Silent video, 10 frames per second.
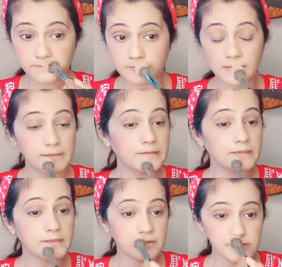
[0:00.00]
the
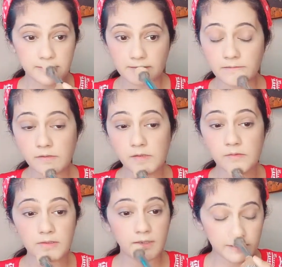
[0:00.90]
highlighting concealer,
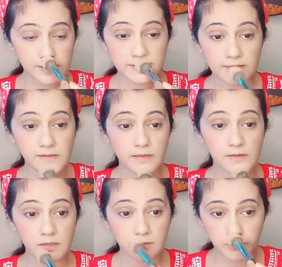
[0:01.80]
so that it stays
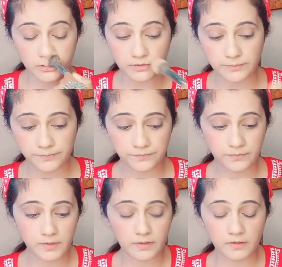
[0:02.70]
nice and put.
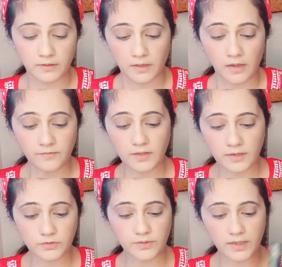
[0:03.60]
After
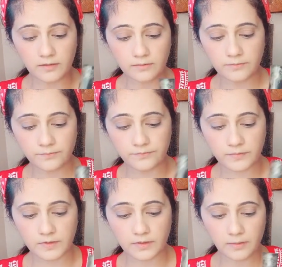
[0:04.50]
that, you can
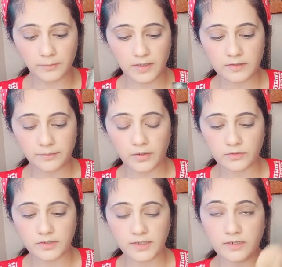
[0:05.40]
apply the
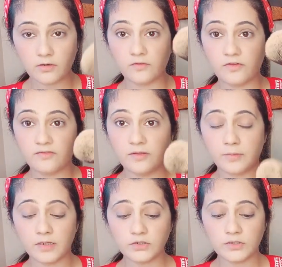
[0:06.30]
powder, take it on a fluffy
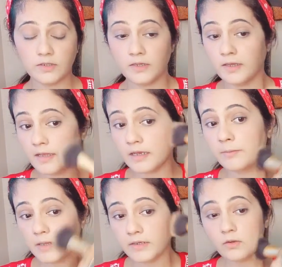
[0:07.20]
brush and
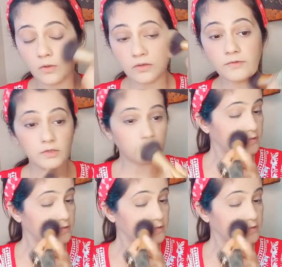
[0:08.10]
apply it all over your